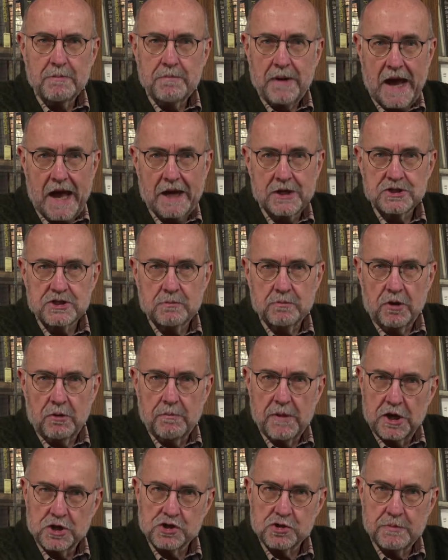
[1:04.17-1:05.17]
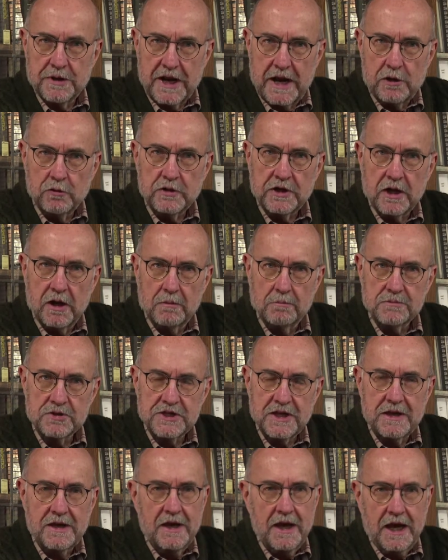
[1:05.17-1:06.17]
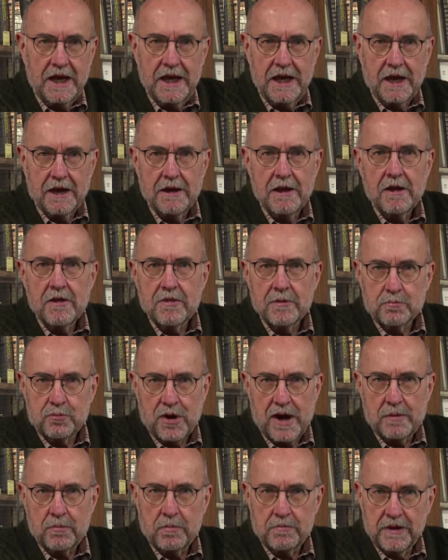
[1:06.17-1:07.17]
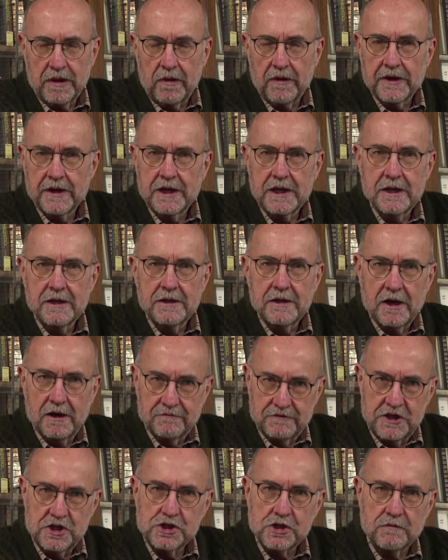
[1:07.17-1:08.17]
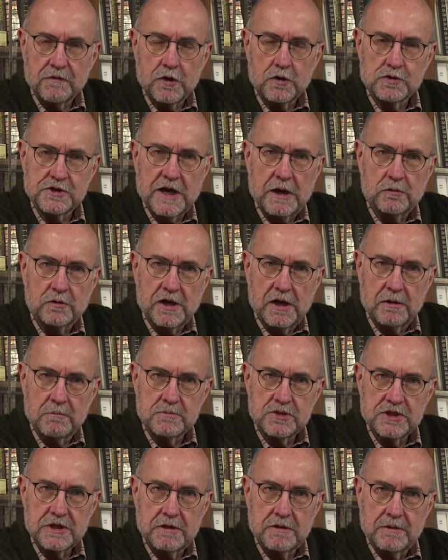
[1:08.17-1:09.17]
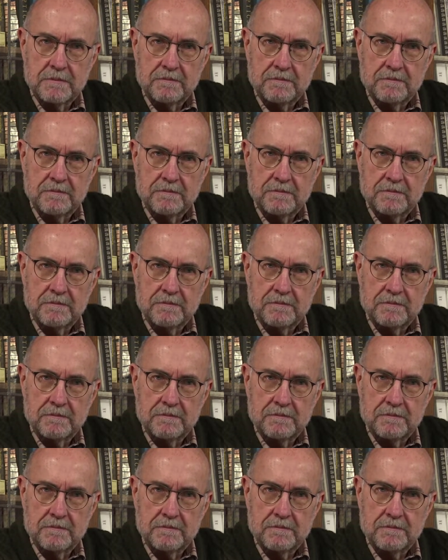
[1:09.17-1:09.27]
possible measurement outcomes and the probability of each of those outcomes.